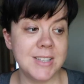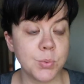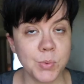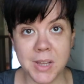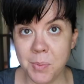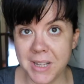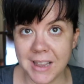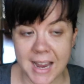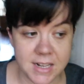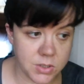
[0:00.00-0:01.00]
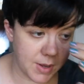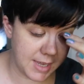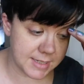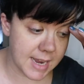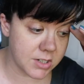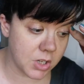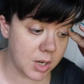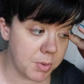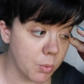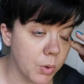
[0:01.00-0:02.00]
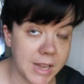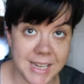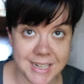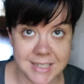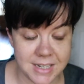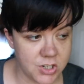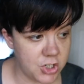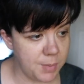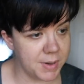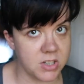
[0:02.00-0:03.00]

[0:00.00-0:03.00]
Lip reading: It's really light, so I think it's actually going to be really easy to ship.